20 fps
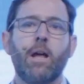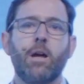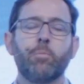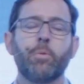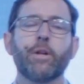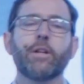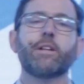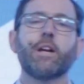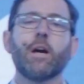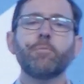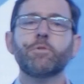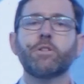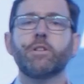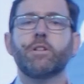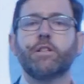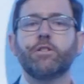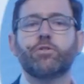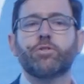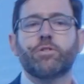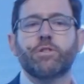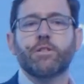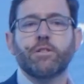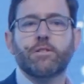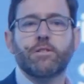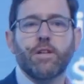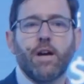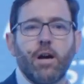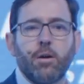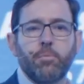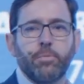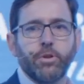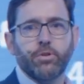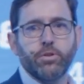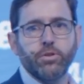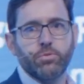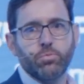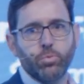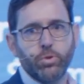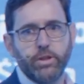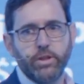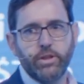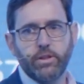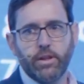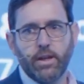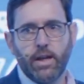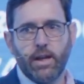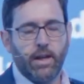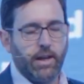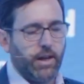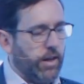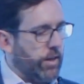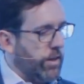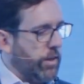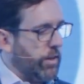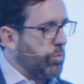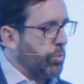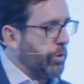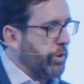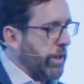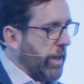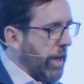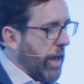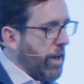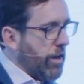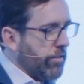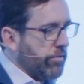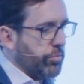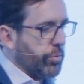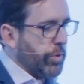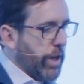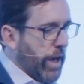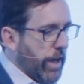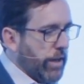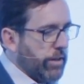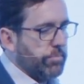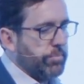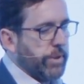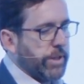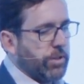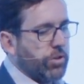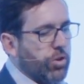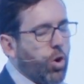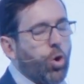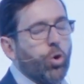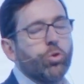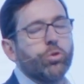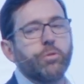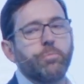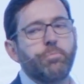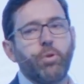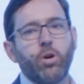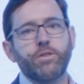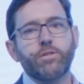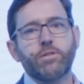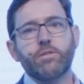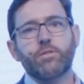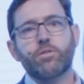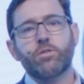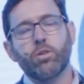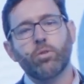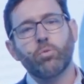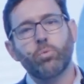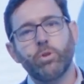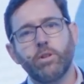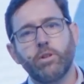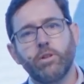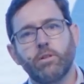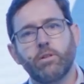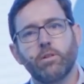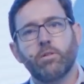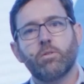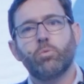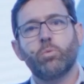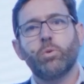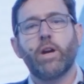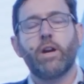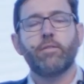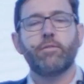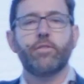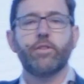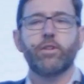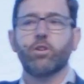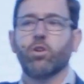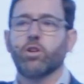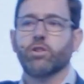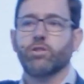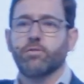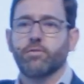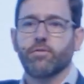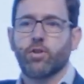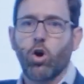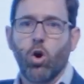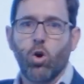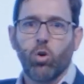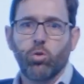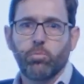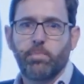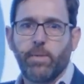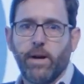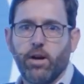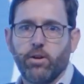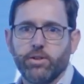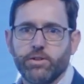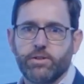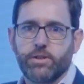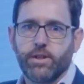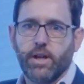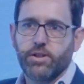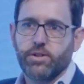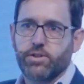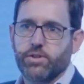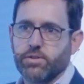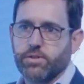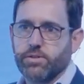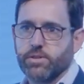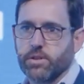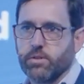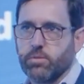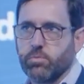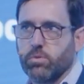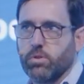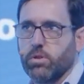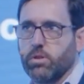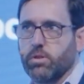But it comes at an interesting time because we had big coal deposits, so we have lots of coal power stations and